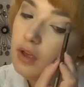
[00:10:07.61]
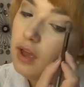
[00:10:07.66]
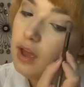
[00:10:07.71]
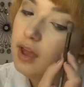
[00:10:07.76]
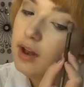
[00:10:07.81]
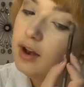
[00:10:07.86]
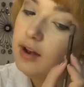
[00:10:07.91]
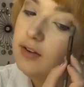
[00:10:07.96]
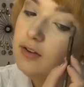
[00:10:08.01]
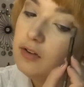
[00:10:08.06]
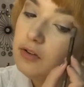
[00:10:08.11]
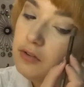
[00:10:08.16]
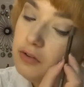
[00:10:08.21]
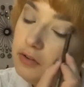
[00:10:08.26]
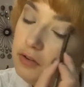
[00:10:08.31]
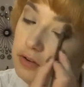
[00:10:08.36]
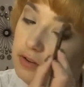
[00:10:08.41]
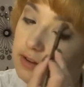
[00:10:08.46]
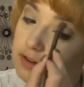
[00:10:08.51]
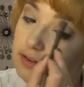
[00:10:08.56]
And I don't
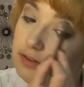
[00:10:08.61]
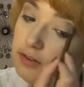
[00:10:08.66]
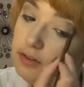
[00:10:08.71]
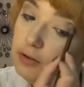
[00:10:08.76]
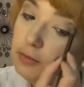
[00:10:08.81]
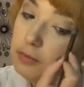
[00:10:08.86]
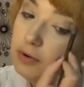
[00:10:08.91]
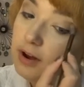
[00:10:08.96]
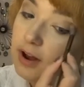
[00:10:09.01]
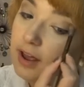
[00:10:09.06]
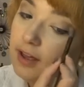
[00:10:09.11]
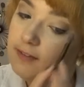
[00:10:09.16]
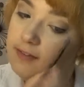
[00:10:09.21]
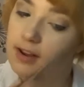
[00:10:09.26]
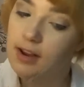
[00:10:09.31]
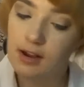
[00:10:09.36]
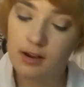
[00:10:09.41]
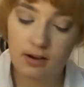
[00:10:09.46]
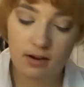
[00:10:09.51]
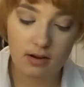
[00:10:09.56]
do this super
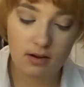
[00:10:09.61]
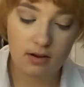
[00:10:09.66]
heavy.